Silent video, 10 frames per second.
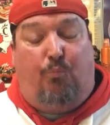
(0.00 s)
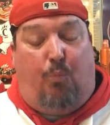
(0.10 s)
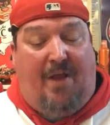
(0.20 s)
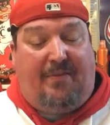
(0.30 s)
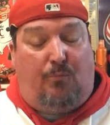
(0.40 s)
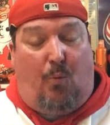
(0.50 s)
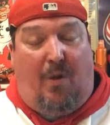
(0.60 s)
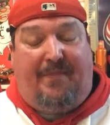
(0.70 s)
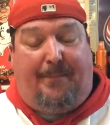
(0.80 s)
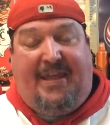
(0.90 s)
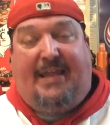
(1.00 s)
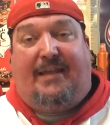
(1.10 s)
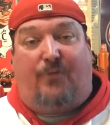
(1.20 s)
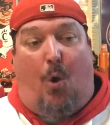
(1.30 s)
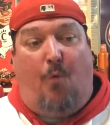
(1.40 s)
when the peak
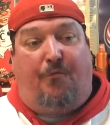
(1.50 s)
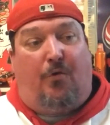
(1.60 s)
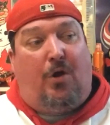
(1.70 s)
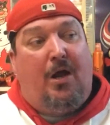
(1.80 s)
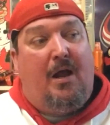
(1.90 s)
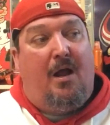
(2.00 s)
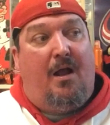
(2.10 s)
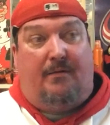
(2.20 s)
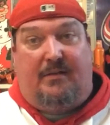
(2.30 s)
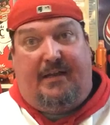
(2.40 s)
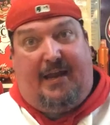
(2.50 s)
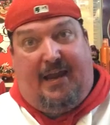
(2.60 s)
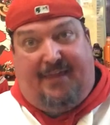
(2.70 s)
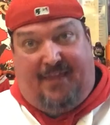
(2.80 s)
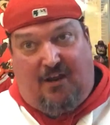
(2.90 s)
is over,
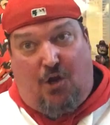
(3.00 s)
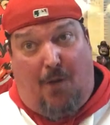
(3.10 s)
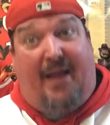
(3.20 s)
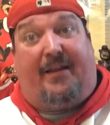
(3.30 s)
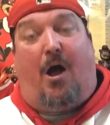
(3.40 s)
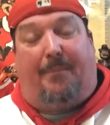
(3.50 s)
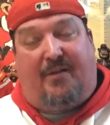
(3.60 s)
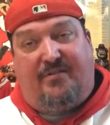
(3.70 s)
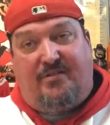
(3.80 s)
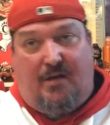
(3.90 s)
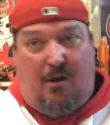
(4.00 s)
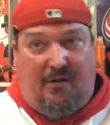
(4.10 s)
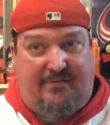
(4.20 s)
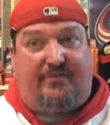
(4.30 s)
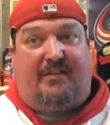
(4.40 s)
they can come back up because,
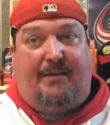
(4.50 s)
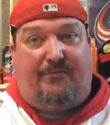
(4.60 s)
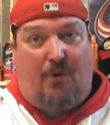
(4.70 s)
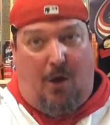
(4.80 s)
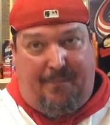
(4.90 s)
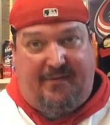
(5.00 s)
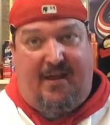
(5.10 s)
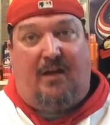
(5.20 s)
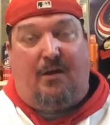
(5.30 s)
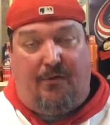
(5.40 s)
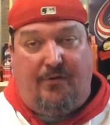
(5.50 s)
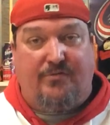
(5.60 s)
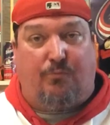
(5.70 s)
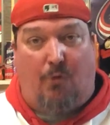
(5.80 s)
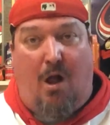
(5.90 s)
it's teams go up and down.
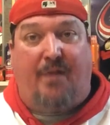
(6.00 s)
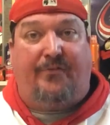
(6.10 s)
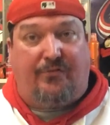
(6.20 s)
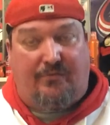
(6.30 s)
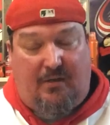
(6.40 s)
There's runs.